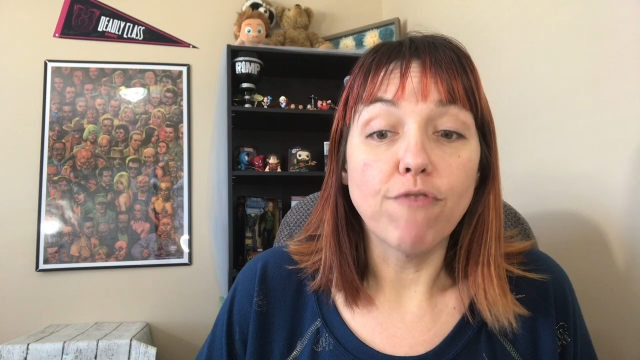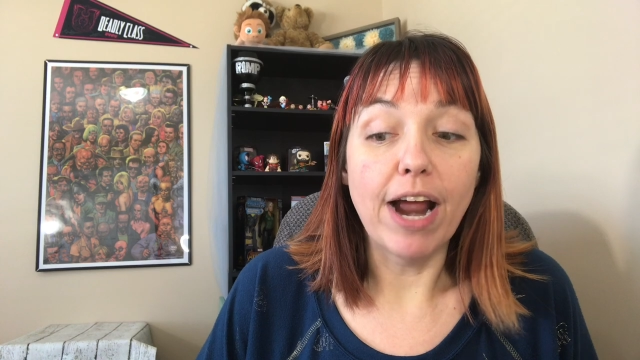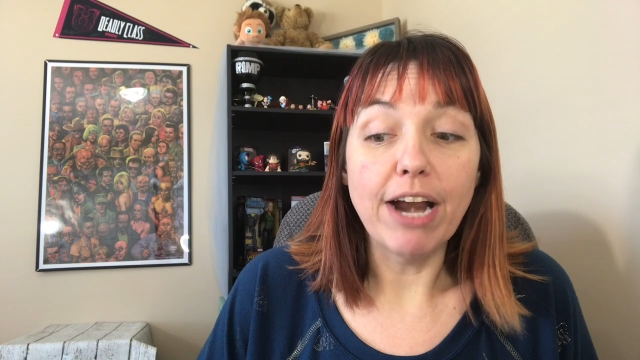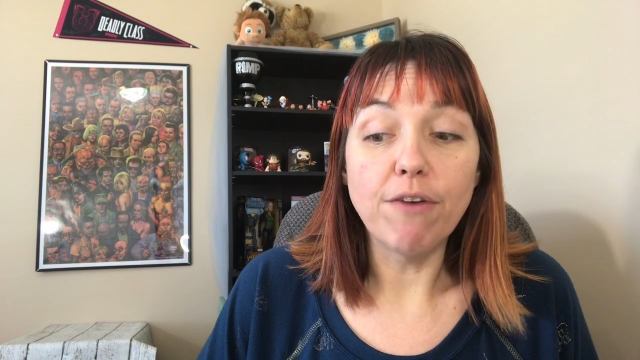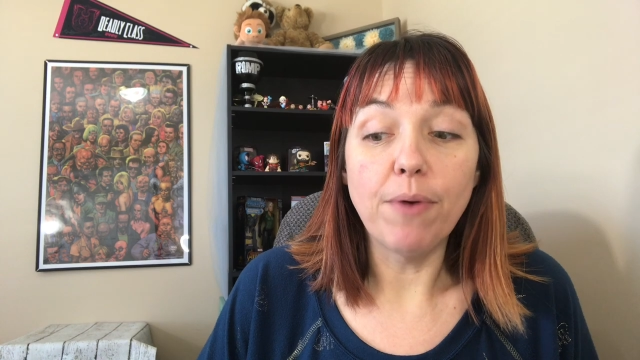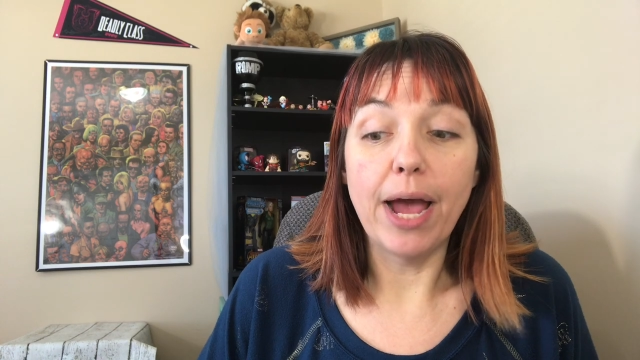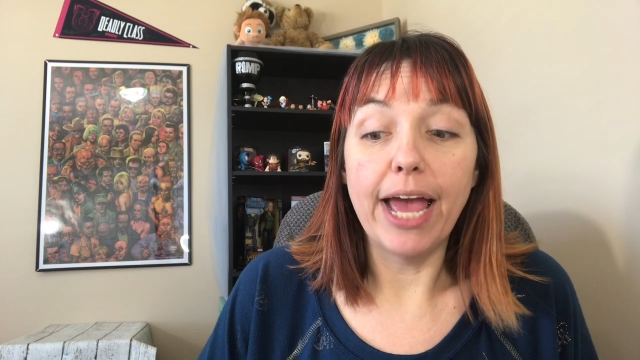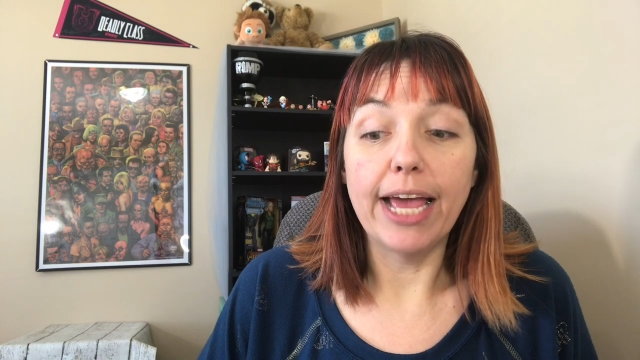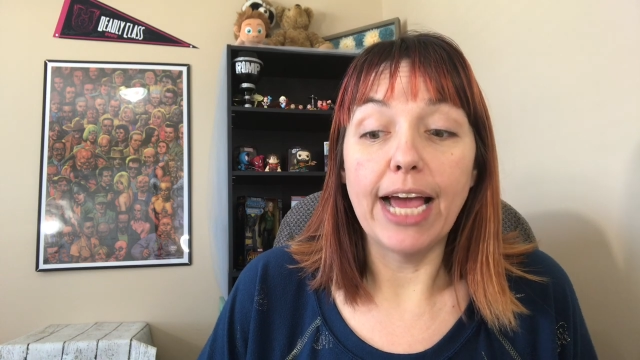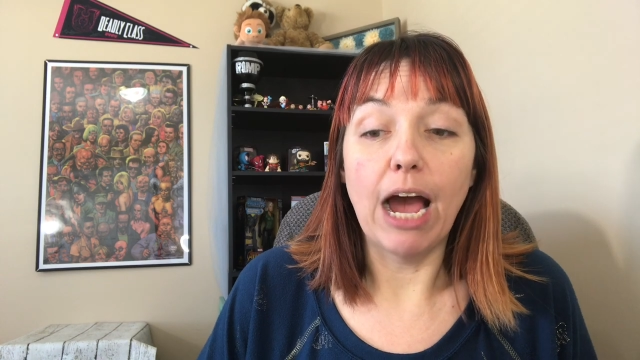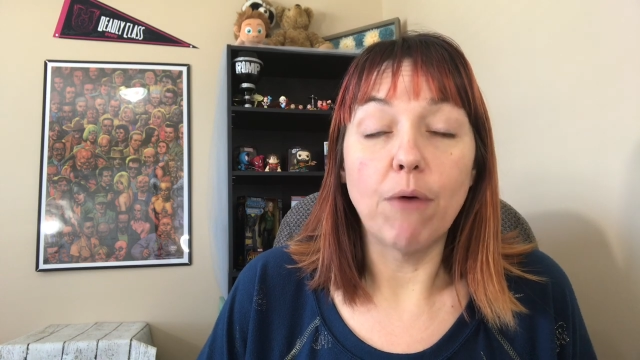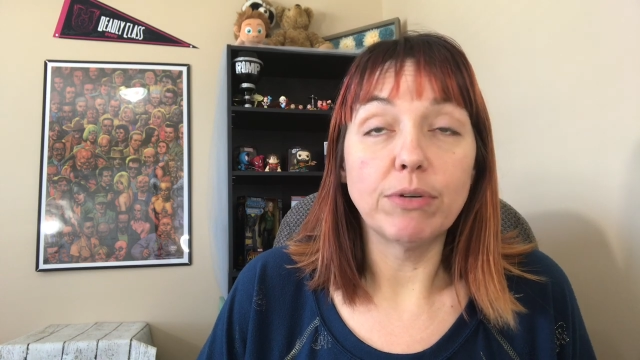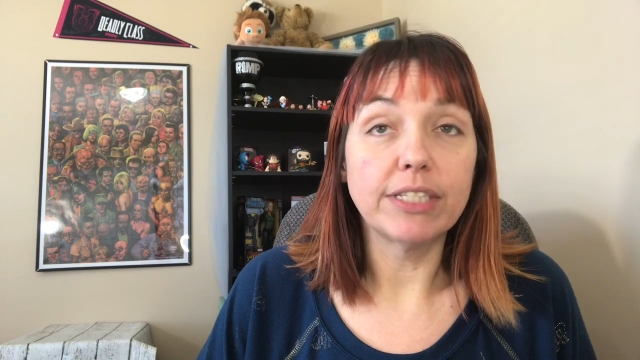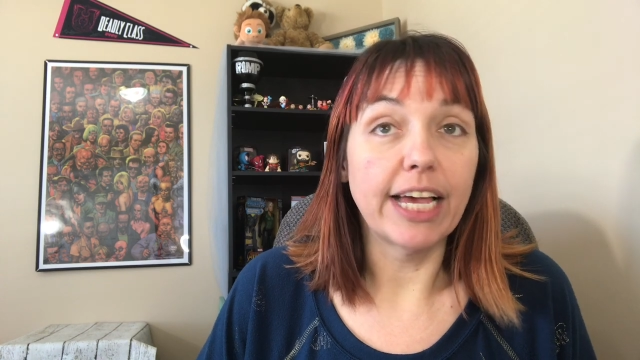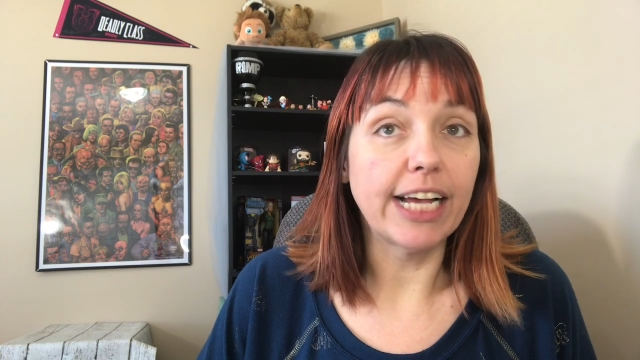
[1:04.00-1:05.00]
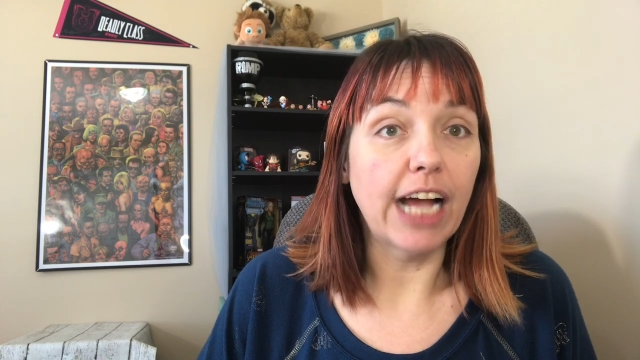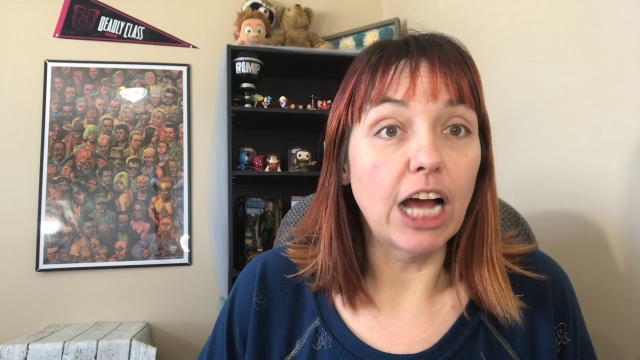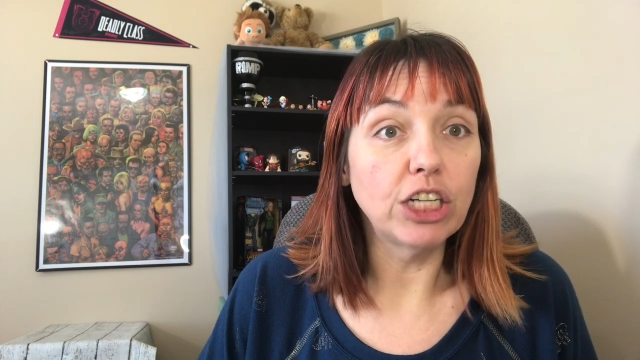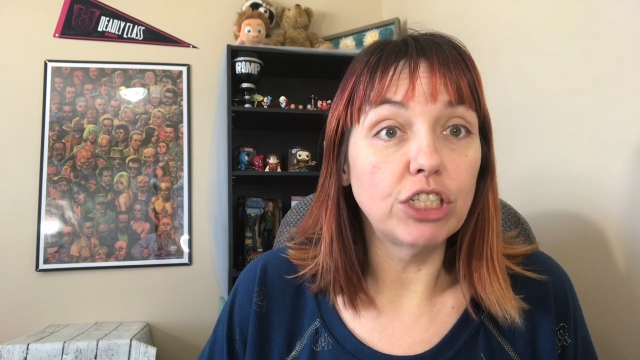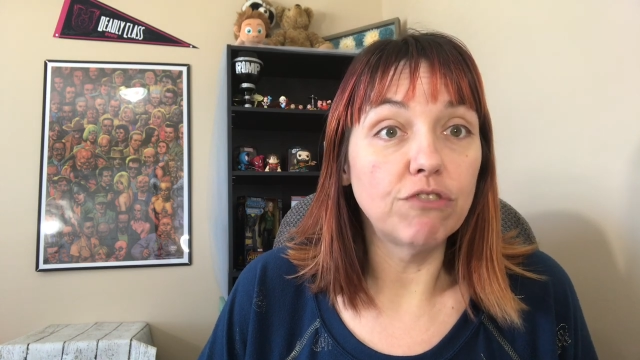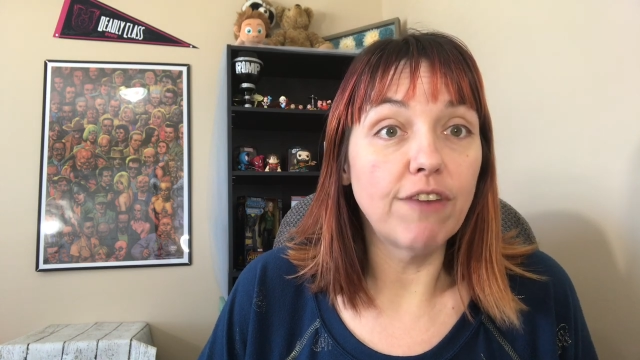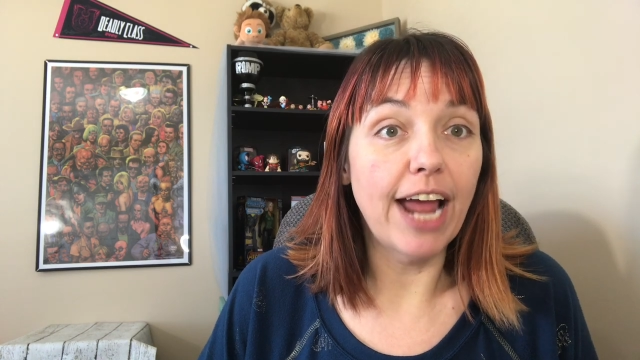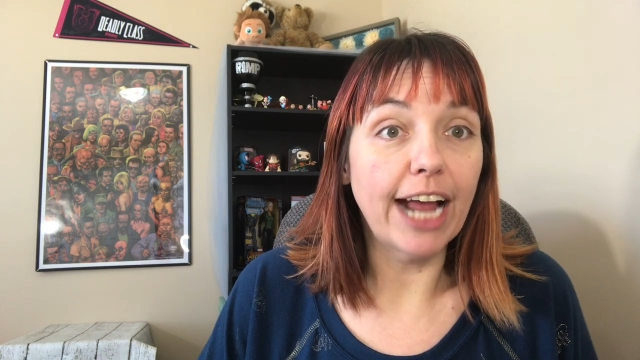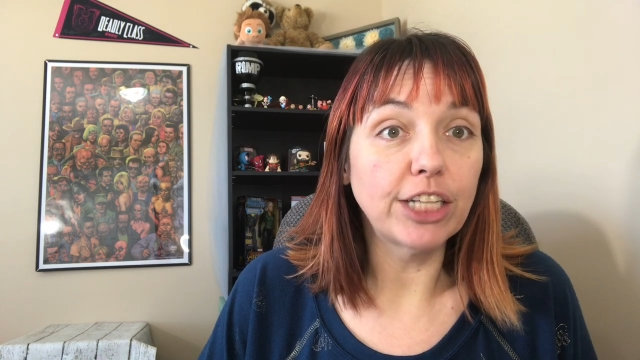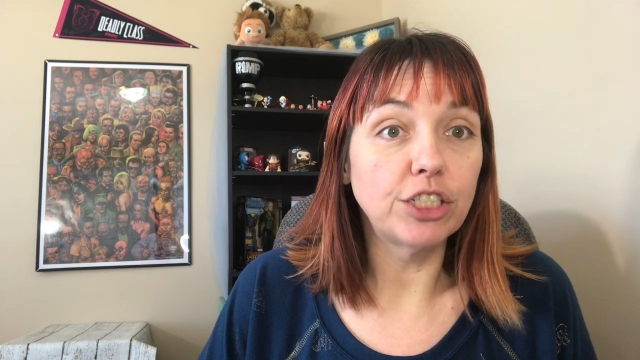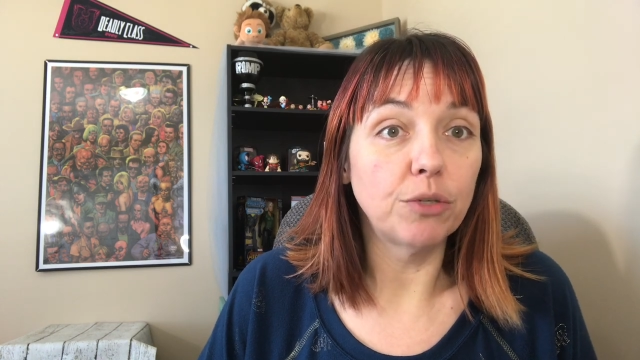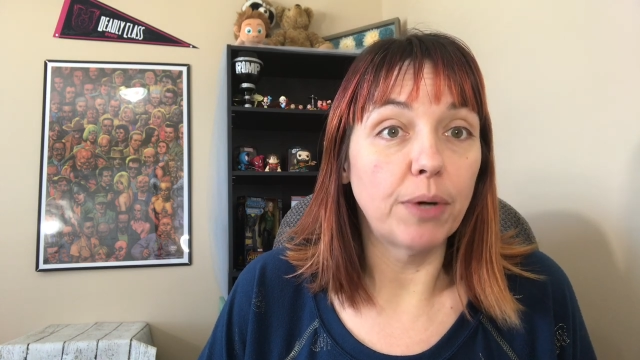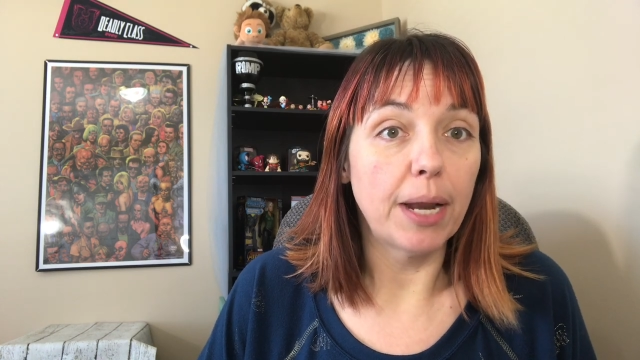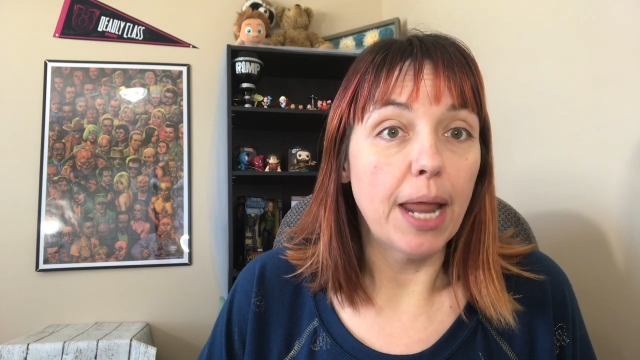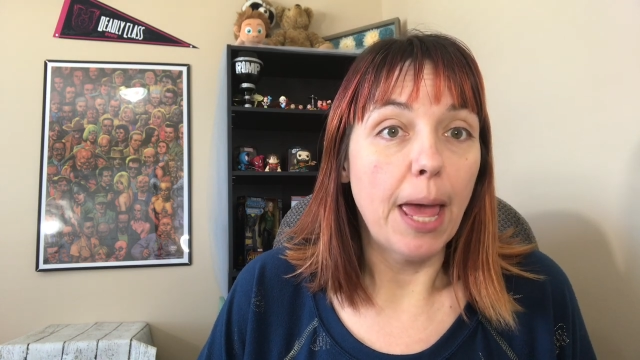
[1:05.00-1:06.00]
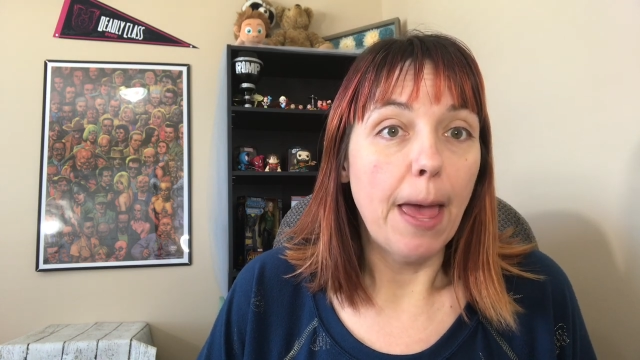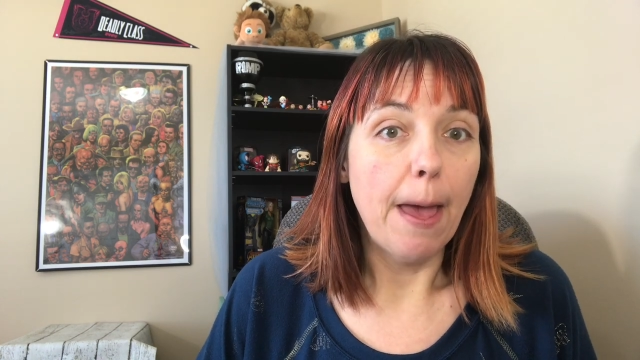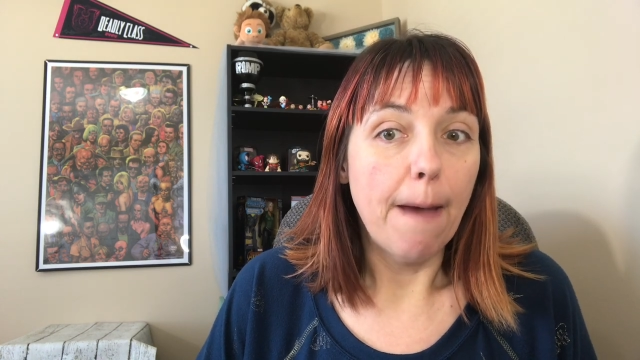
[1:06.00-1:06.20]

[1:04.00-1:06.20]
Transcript: right away, I was like, I should react to it.